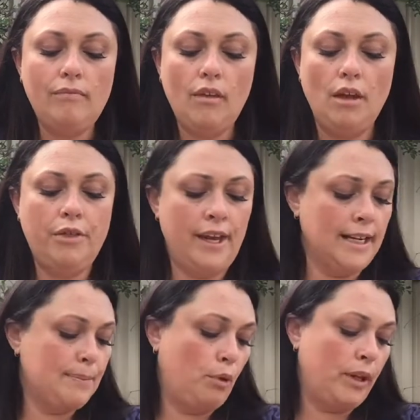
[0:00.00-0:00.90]

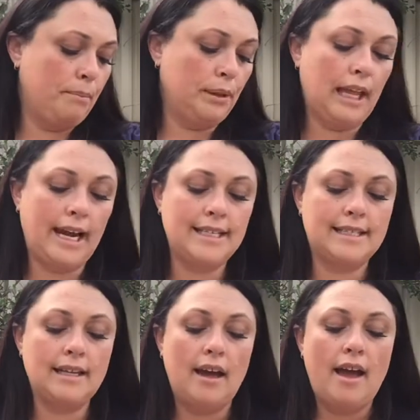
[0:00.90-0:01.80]
things put in
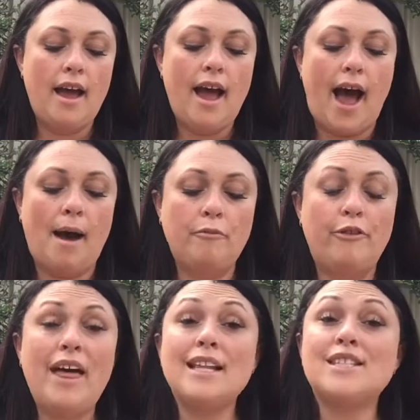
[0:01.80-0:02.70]
place for
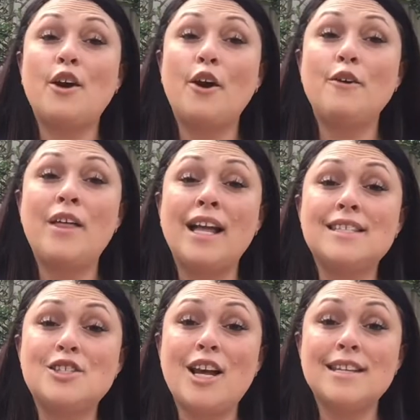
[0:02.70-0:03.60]
that. So
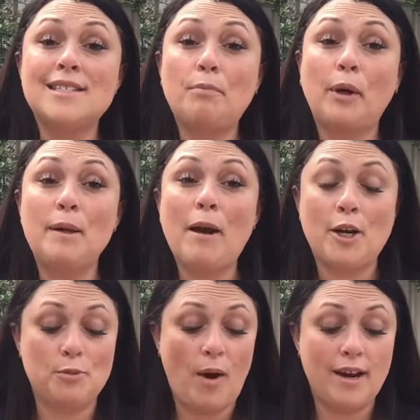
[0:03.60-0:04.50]
that's just pretty
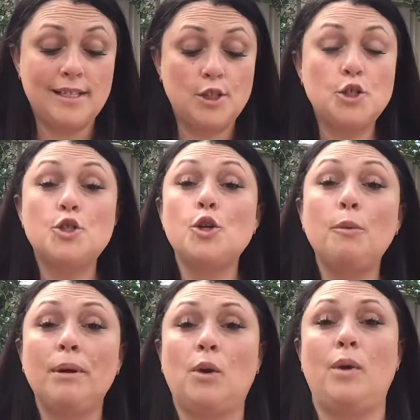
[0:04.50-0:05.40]
much my
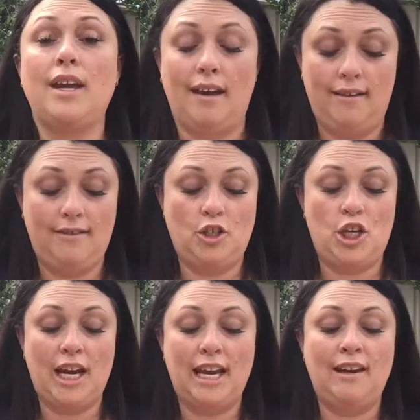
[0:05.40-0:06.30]
super quick
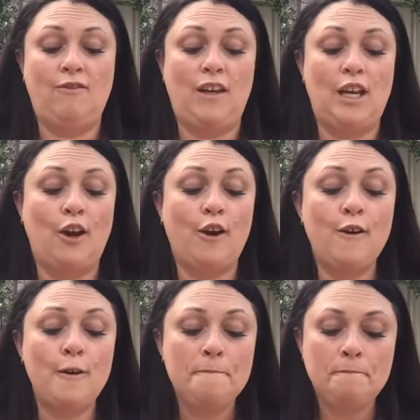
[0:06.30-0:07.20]
check-in video.
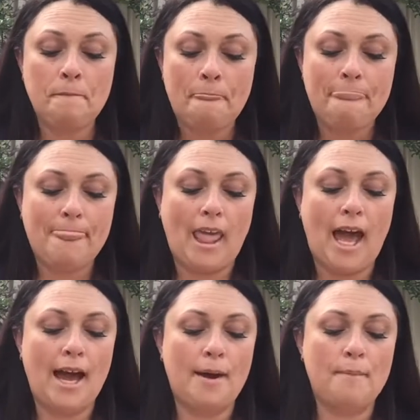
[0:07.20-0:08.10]

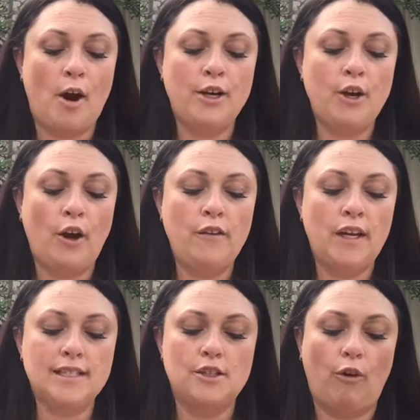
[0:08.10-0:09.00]
I know that
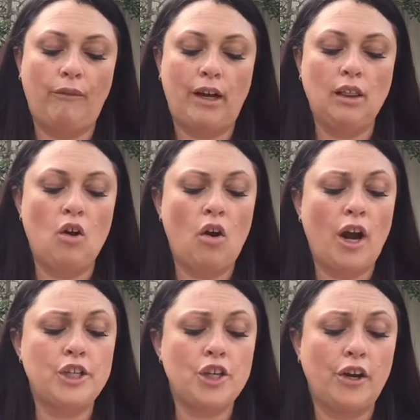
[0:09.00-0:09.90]
it's not very long.
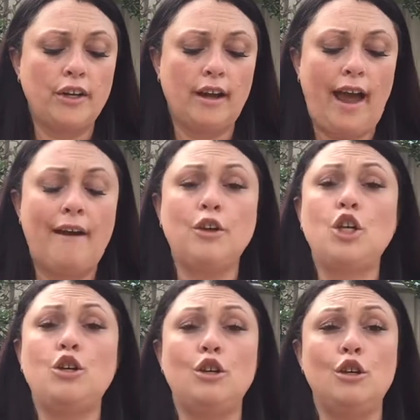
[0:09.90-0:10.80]
I don't have a
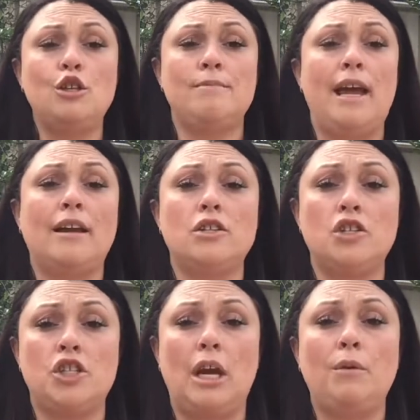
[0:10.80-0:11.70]
huge amount to
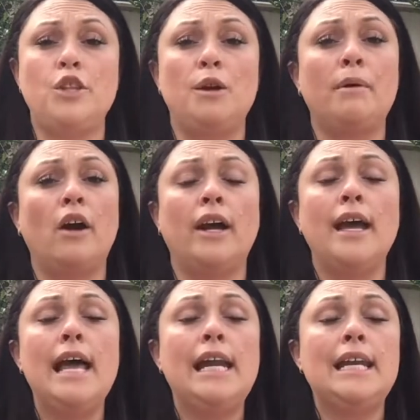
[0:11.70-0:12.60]
share with you, but I
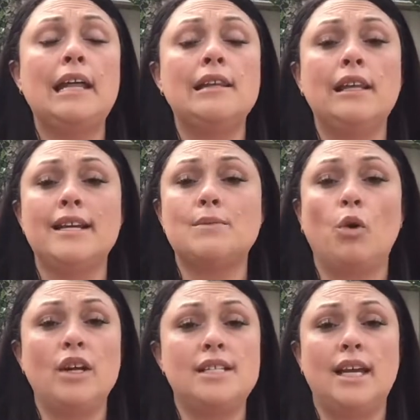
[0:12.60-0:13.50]
nonetheless
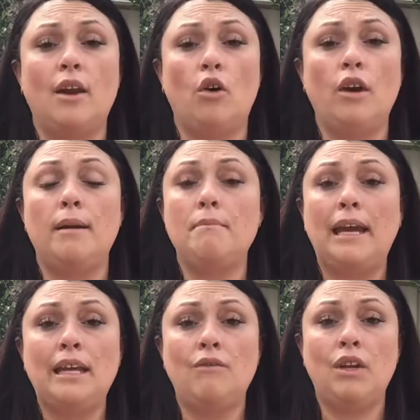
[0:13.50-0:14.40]
wanted to get on and
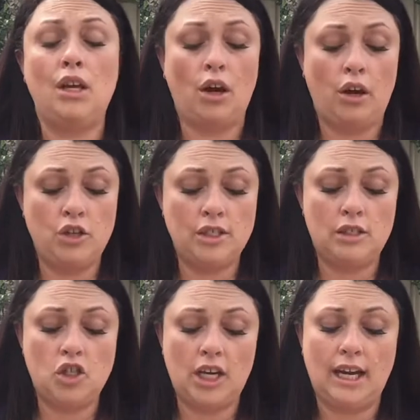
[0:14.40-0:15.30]
make a video just
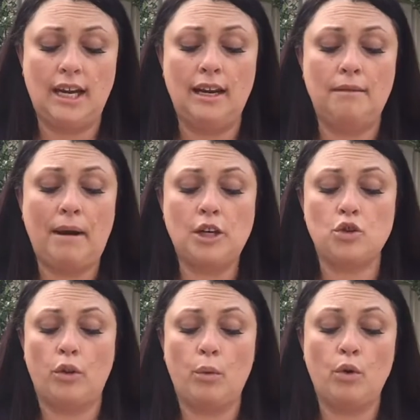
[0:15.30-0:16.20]
to check in and make
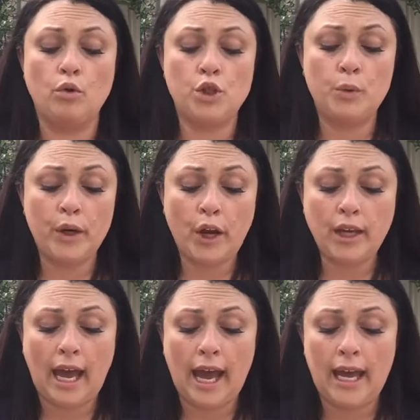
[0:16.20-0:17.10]
sure that we're all doing
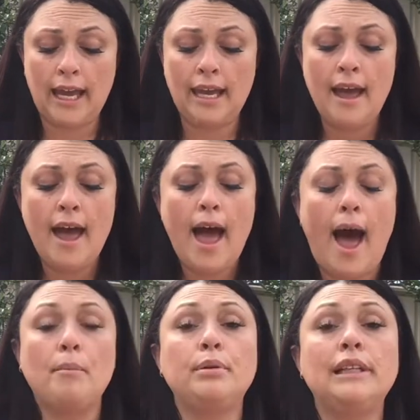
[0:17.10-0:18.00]
okay.
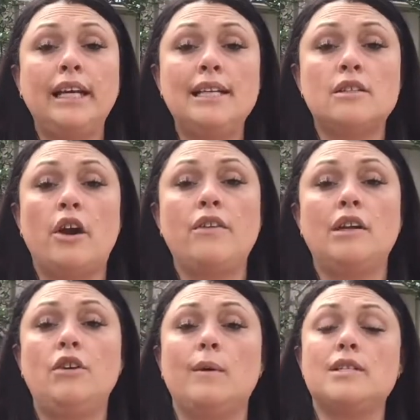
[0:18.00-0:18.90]
Please know that
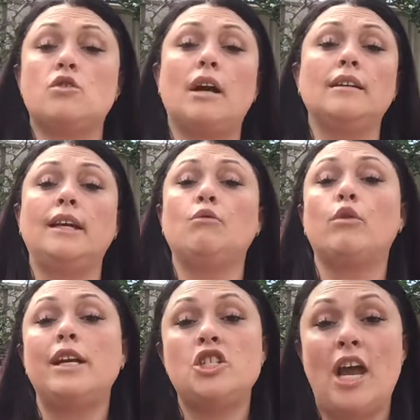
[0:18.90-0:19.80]
if you are struggling,
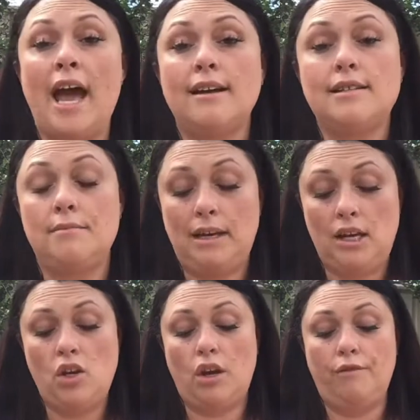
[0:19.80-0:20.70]
reach out to me.
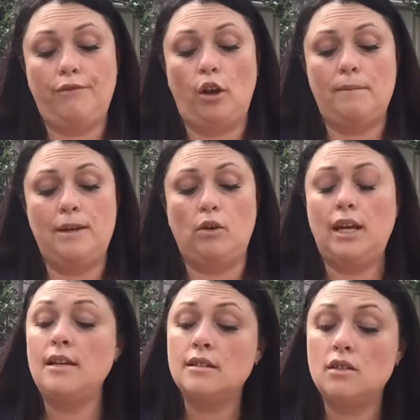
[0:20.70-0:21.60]
You can follow me on
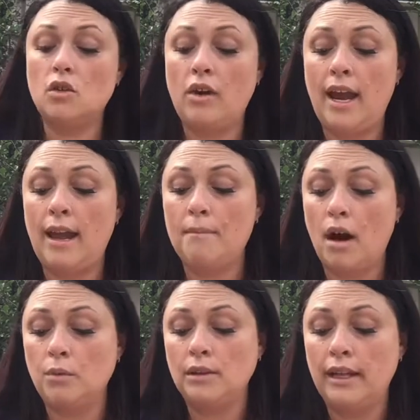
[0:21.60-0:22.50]
Instagram. I
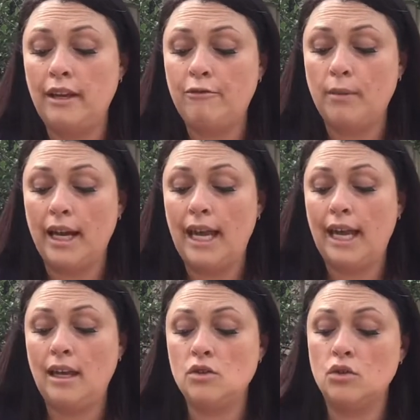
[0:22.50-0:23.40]
will leave my
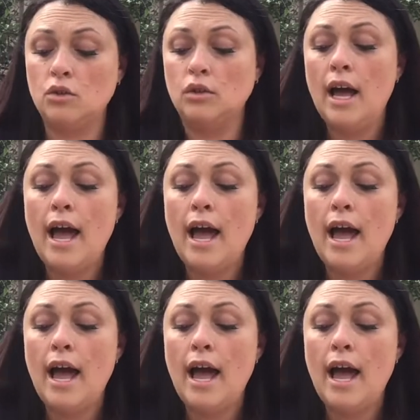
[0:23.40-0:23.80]
handle